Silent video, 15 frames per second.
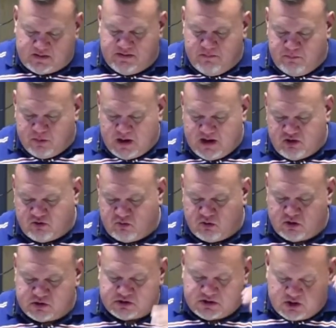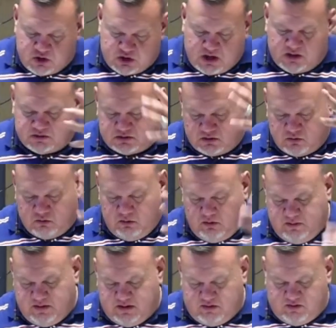the praise words, a shout, and all
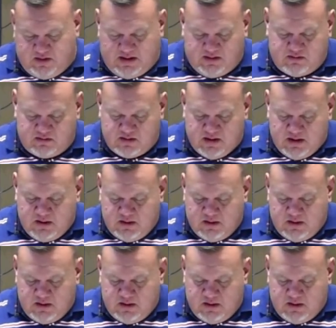of these things.